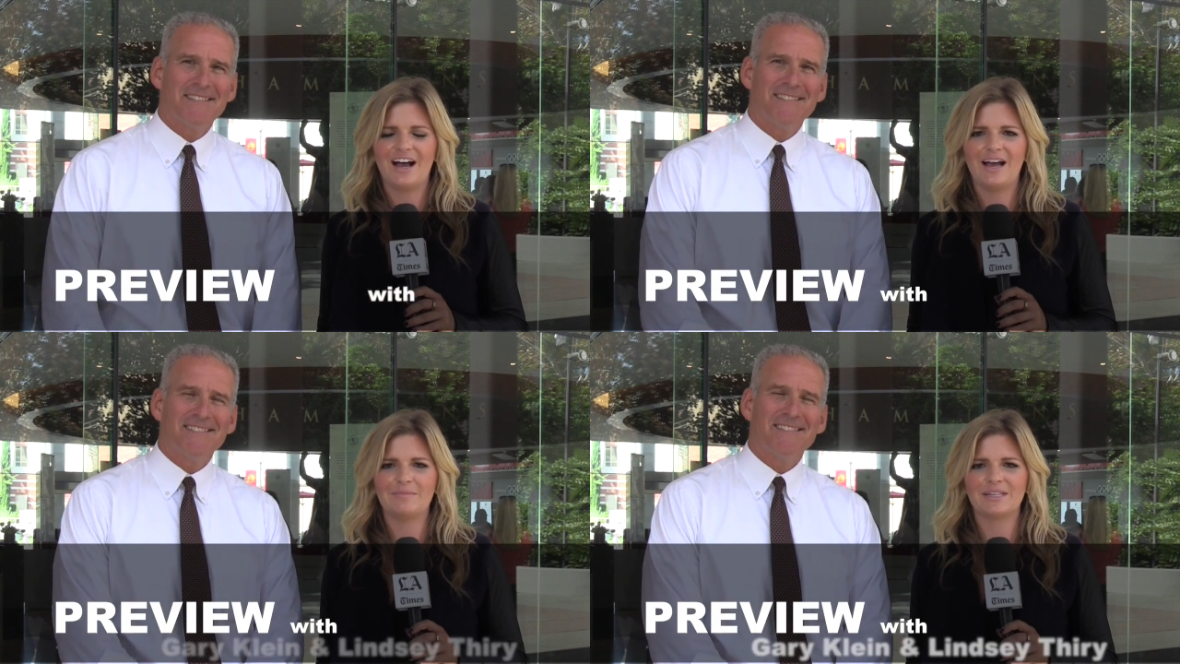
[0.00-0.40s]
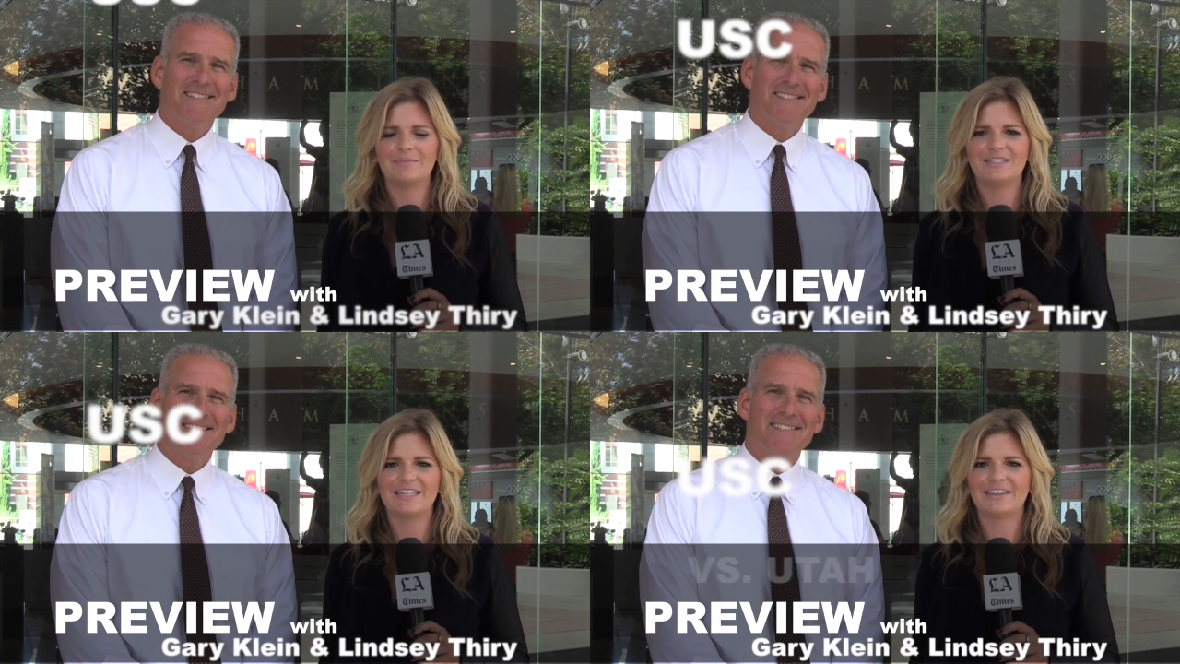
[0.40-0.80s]
Speaker 1: Times.
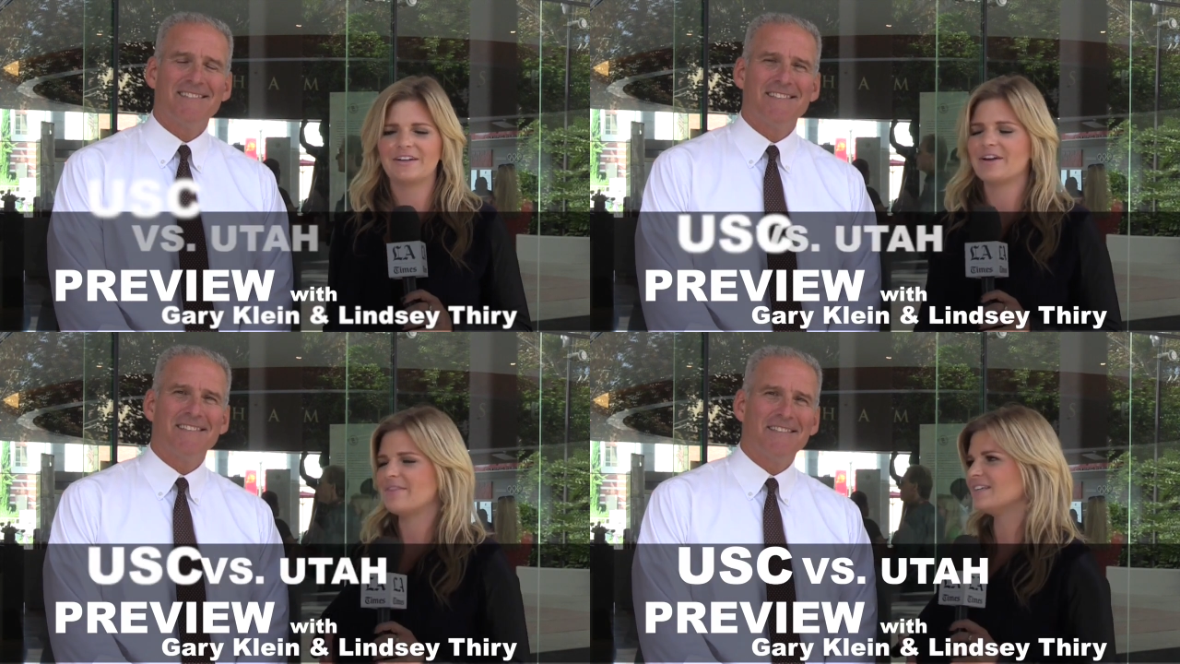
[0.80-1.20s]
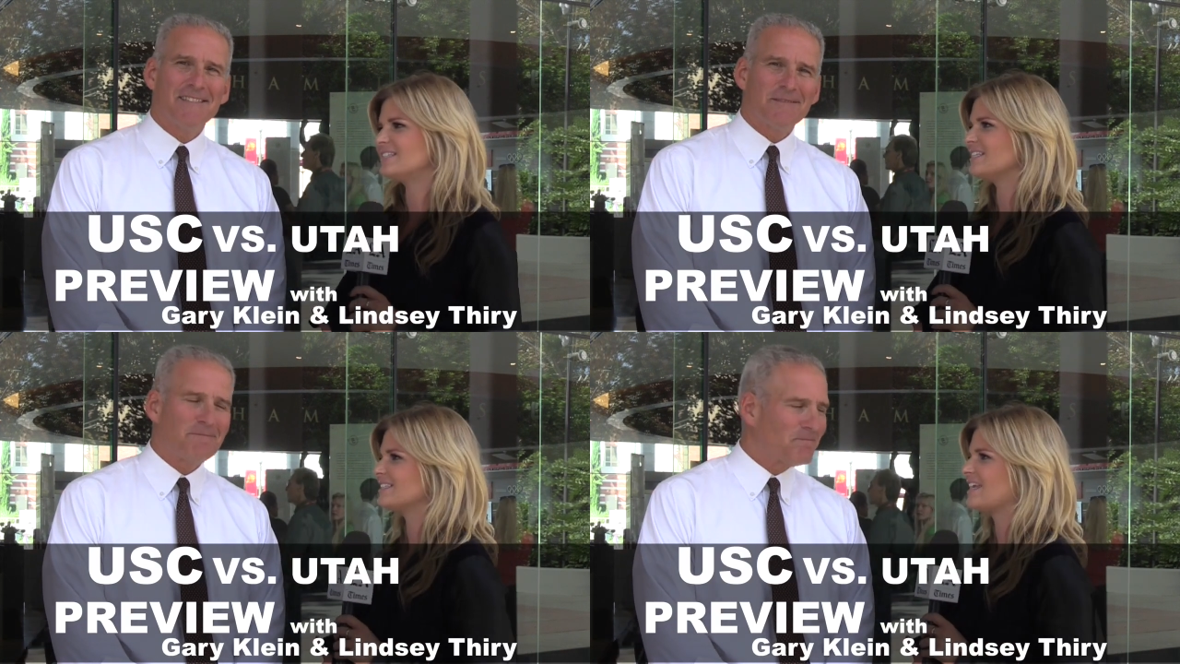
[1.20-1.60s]
I'm Lindsey Thiry.
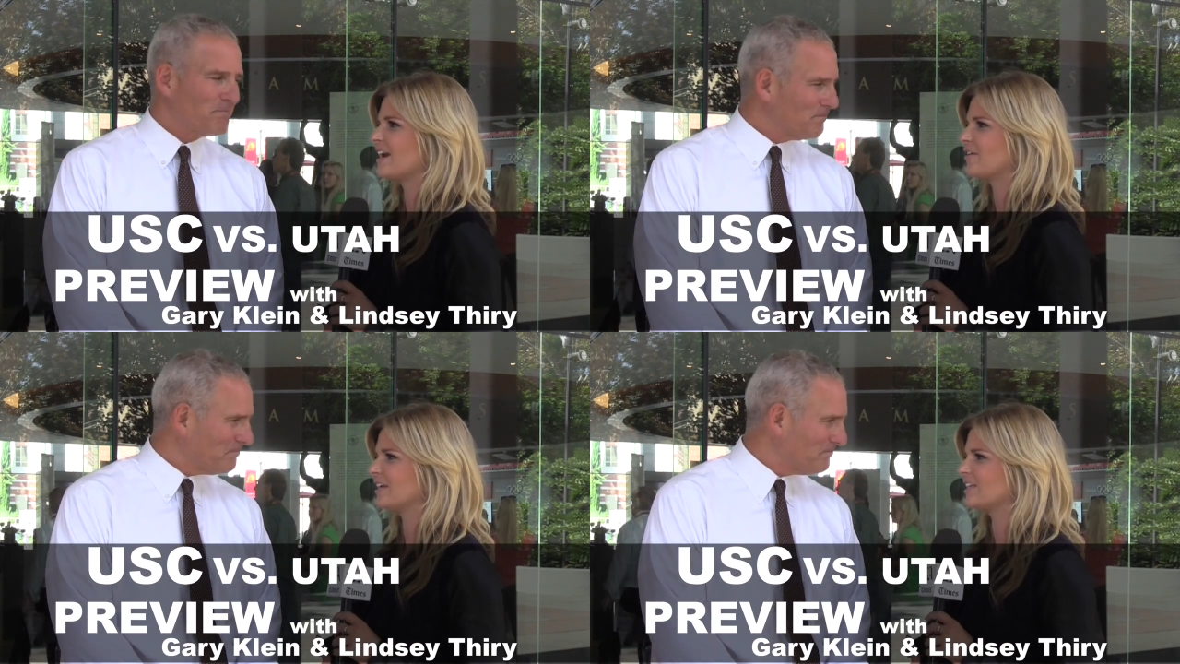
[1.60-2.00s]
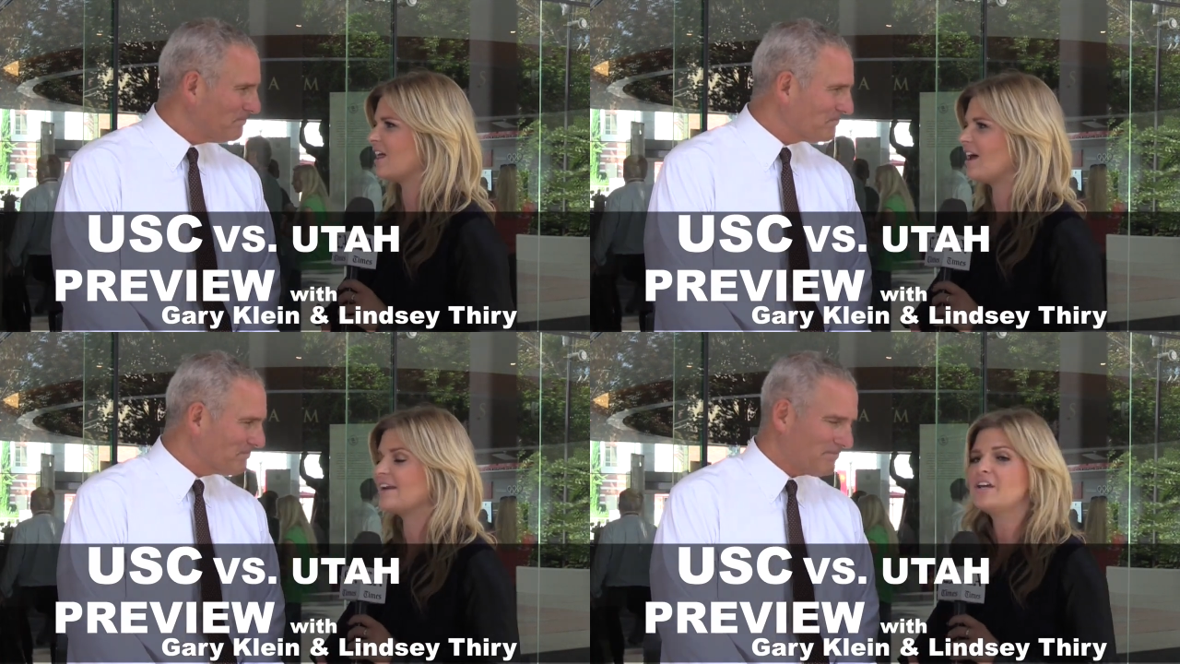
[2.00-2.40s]
This is Gary
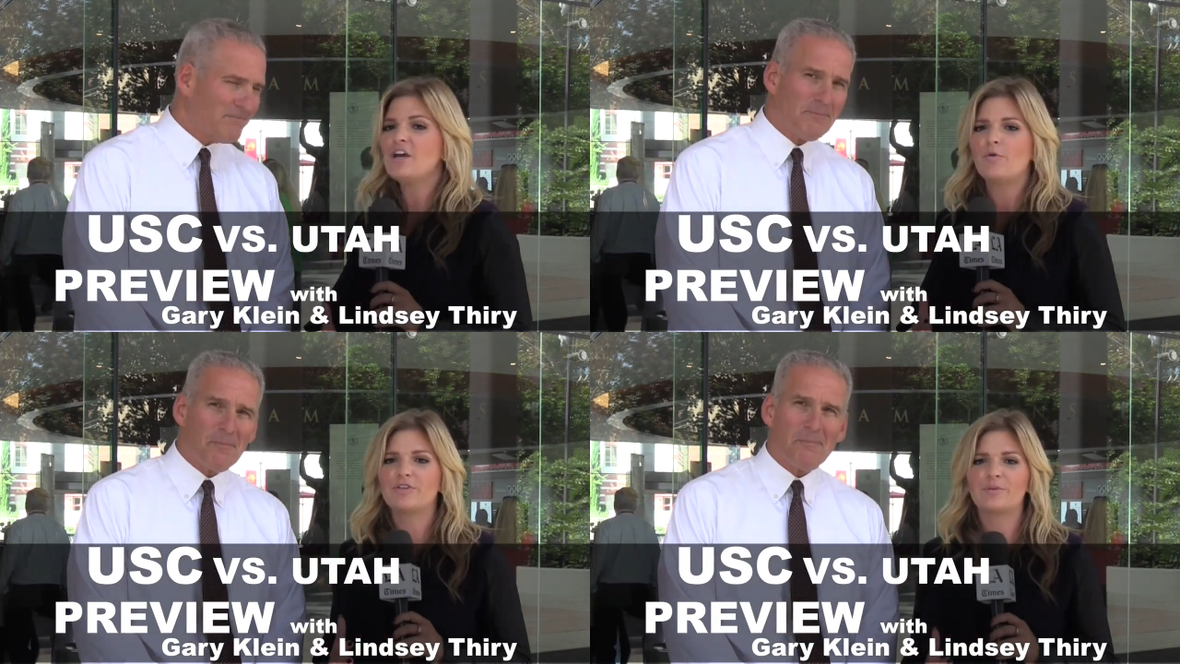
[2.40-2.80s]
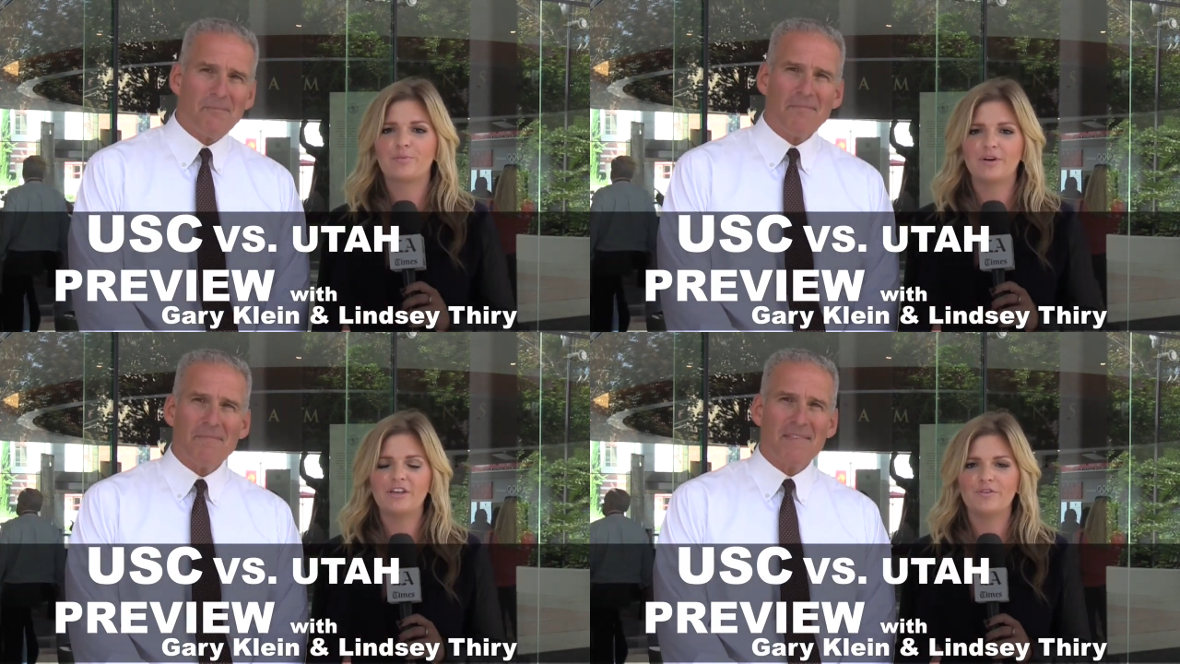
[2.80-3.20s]
Klein with a
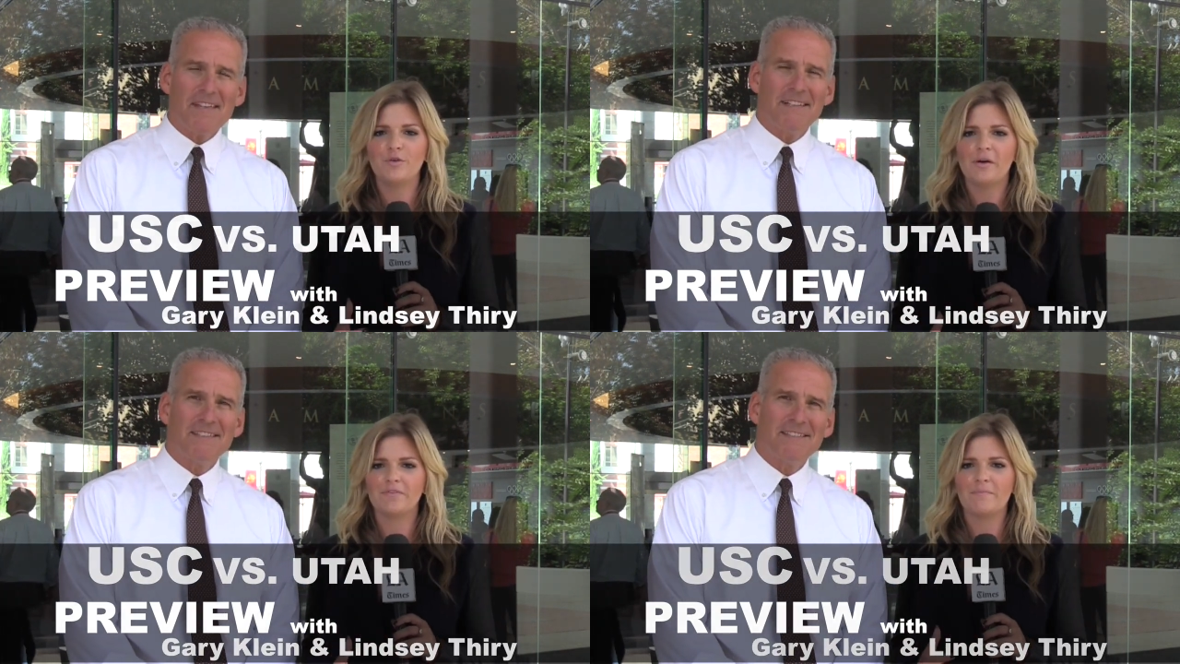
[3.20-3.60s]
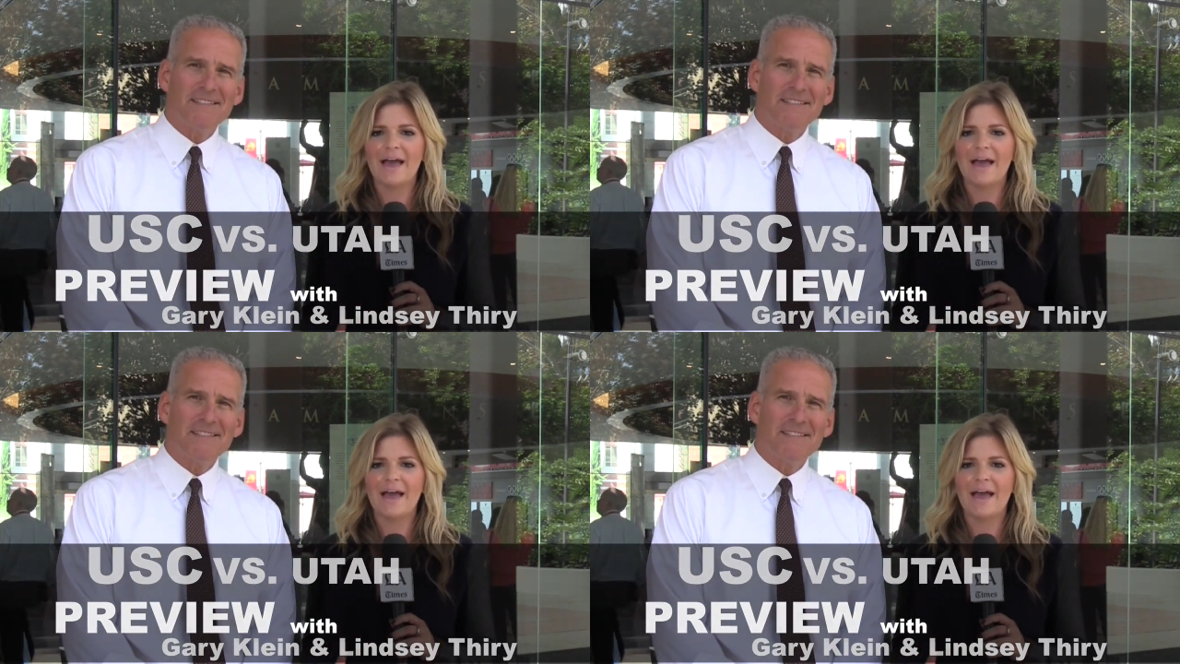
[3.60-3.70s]
preview of the